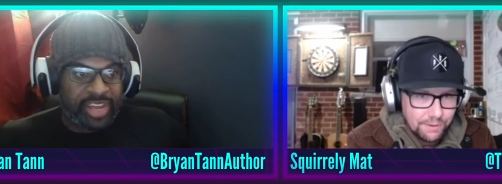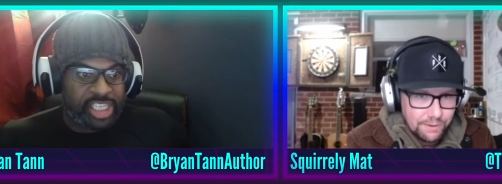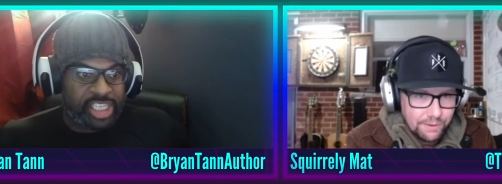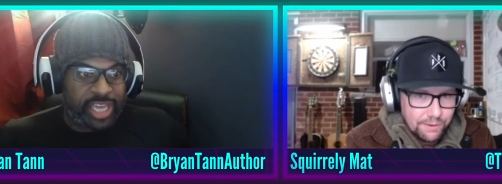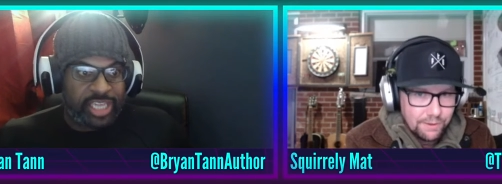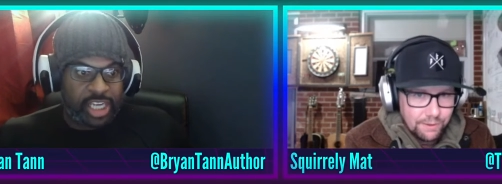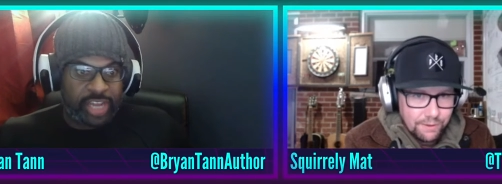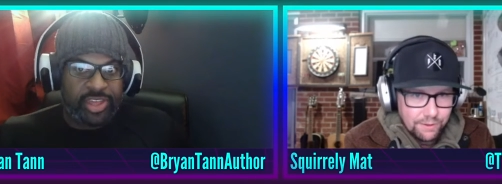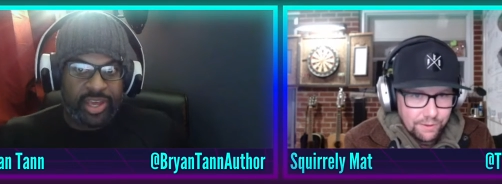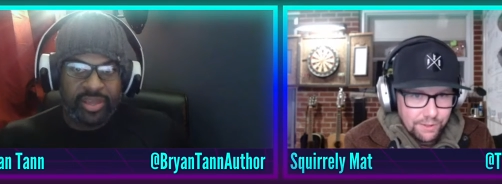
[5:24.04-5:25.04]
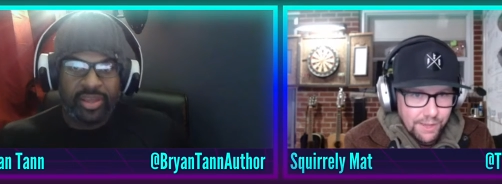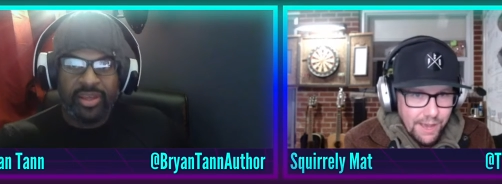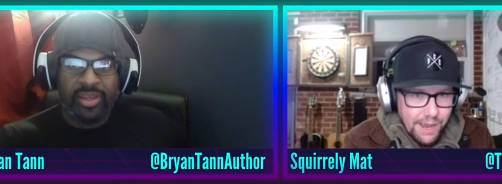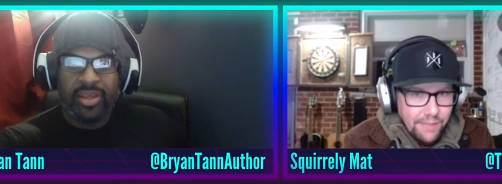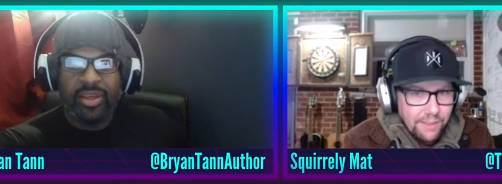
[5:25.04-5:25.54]
Speaker 1: that change, I think.
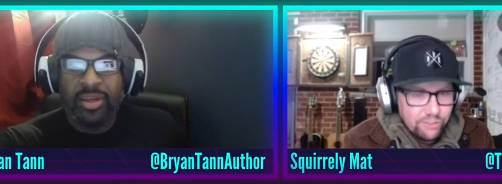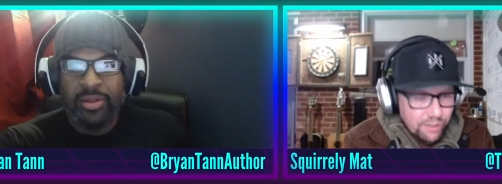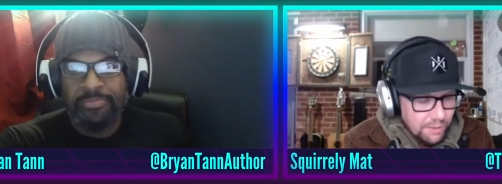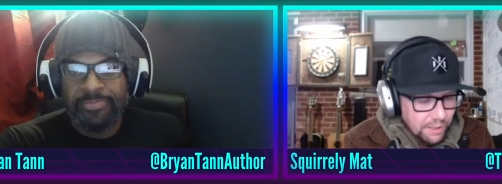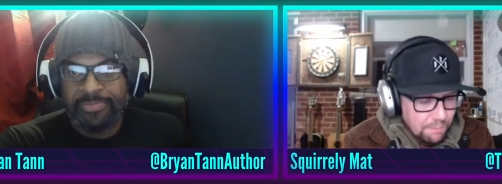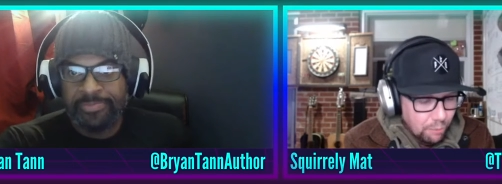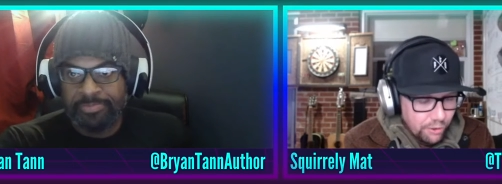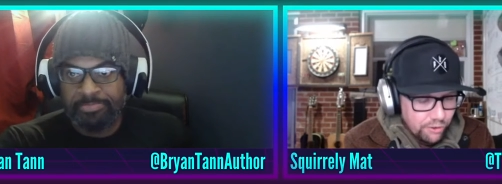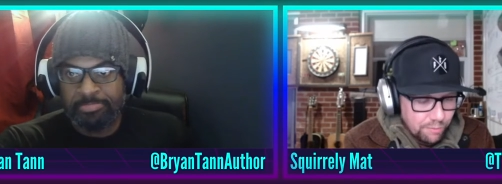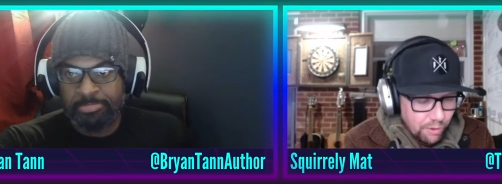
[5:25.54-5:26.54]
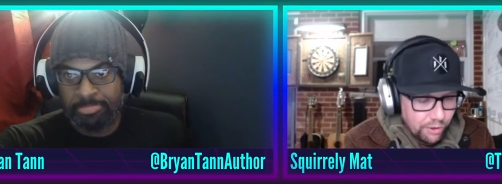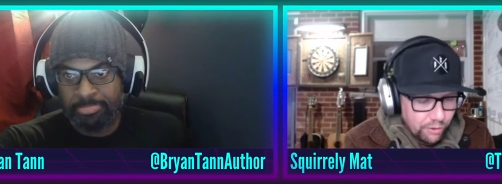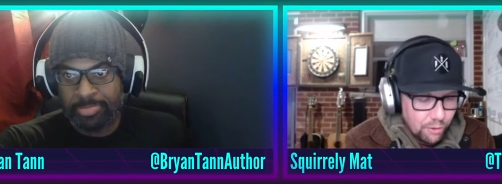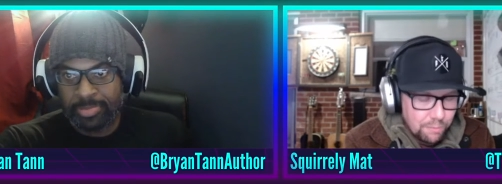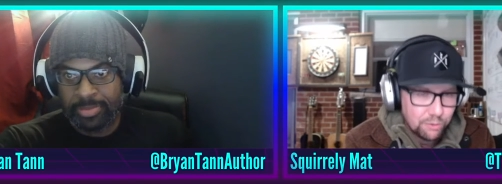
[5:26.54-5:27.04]
Yeah, and they seem like a pretty smart
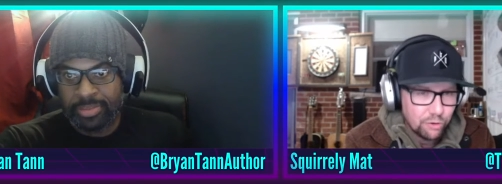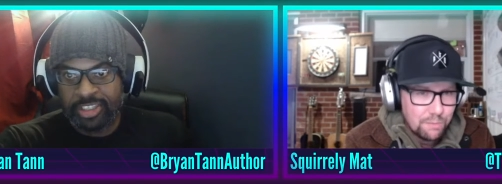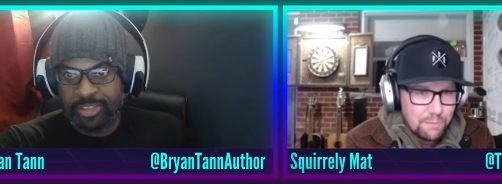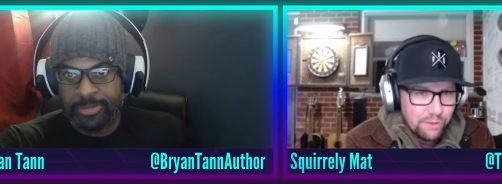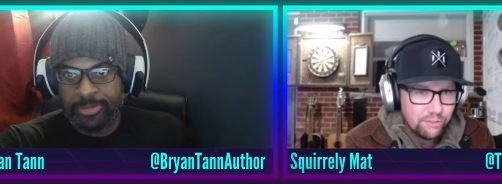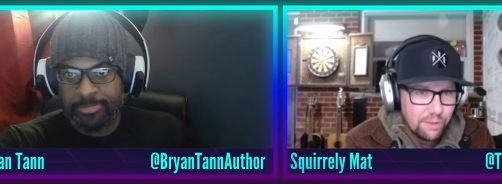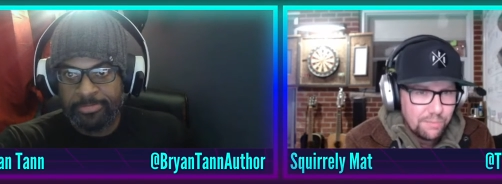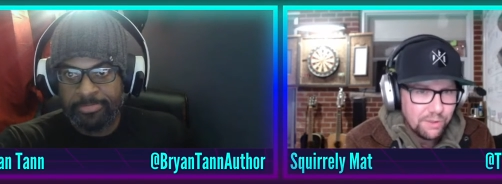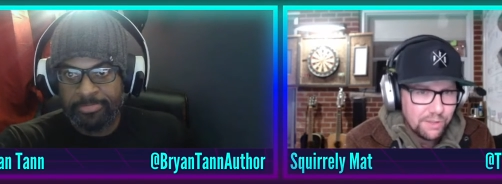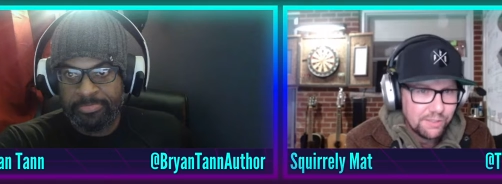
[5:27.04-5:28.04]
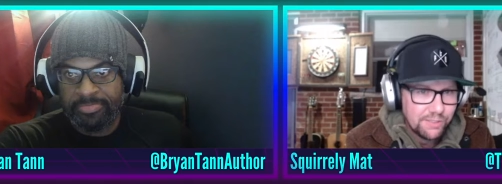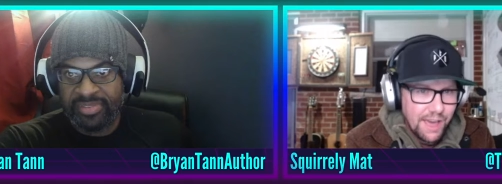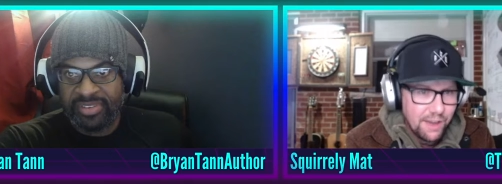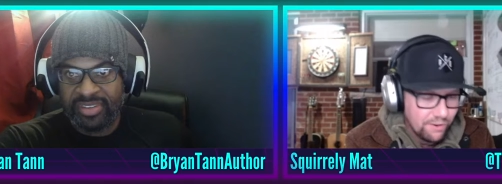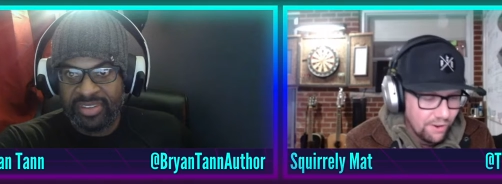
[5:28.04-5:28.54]
group, so to miss something like
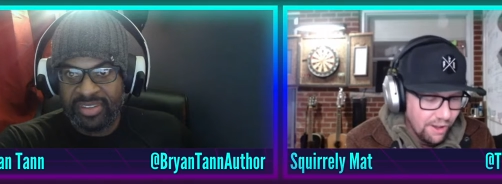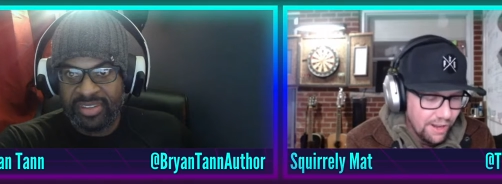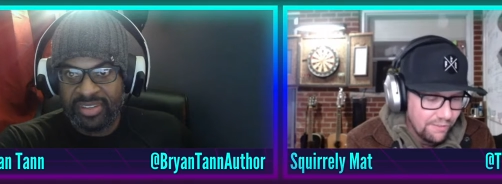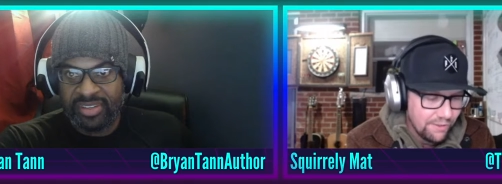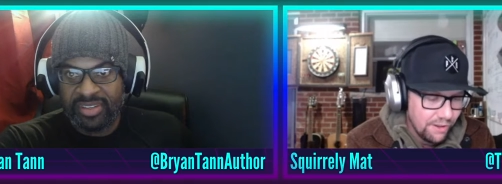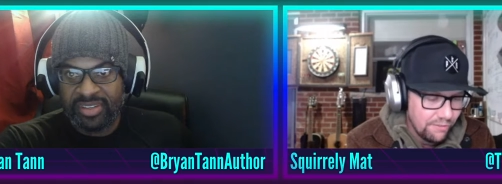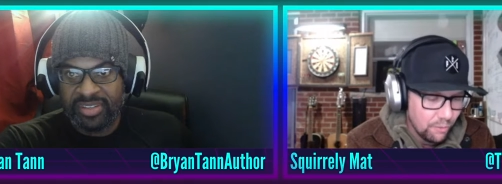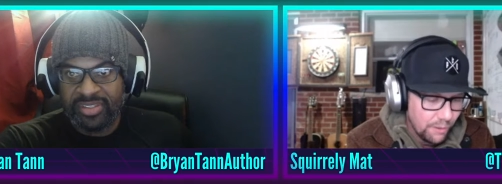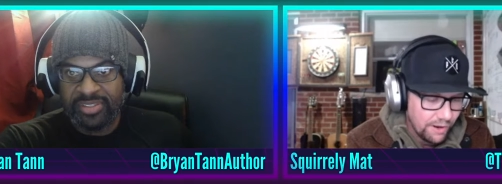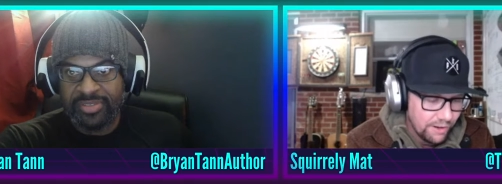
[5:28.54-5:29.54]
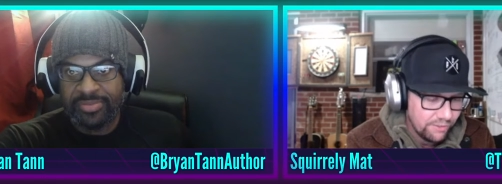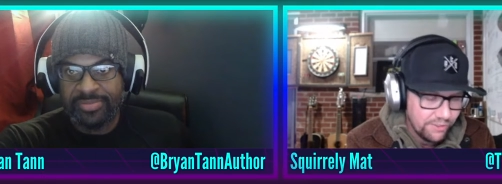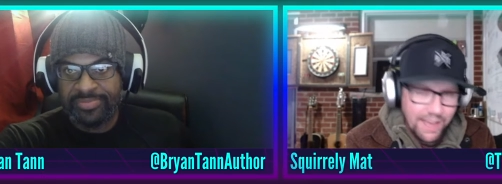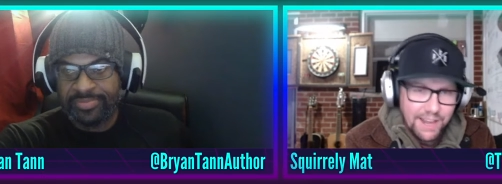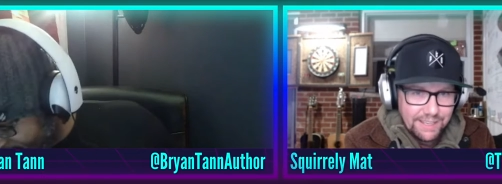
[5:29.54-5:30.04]
that or not have enough awareness
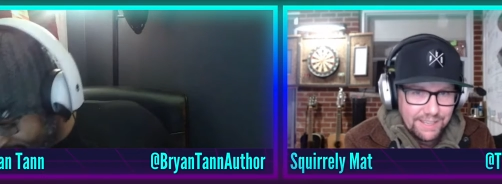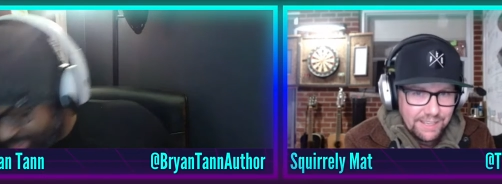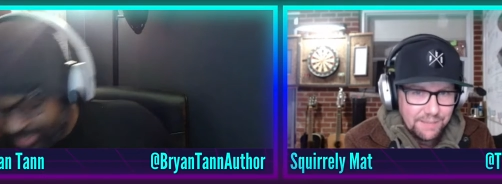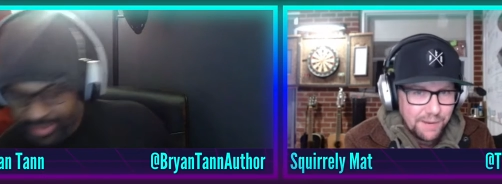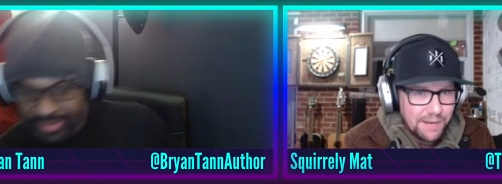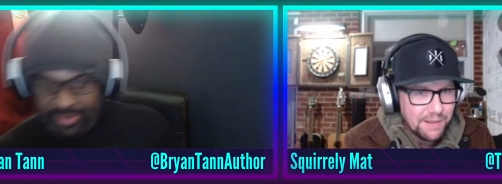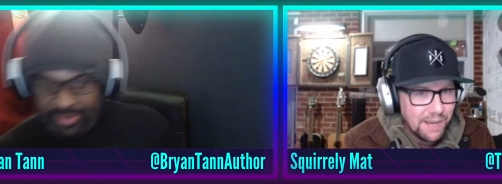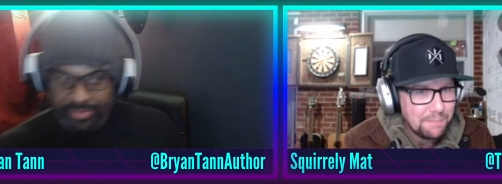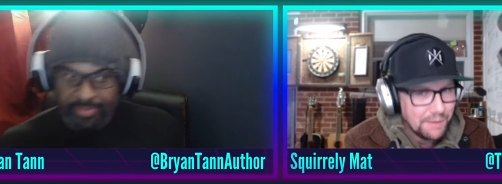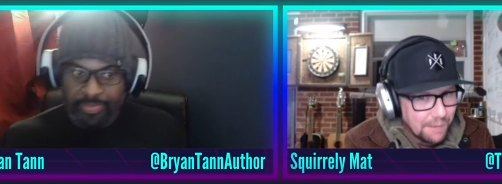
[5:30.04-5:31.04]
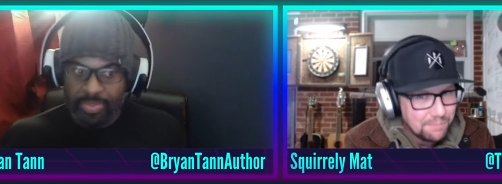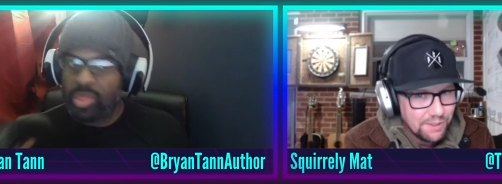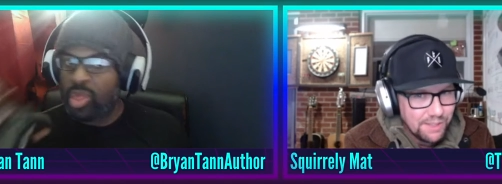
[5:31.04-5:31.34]
that he might not be up to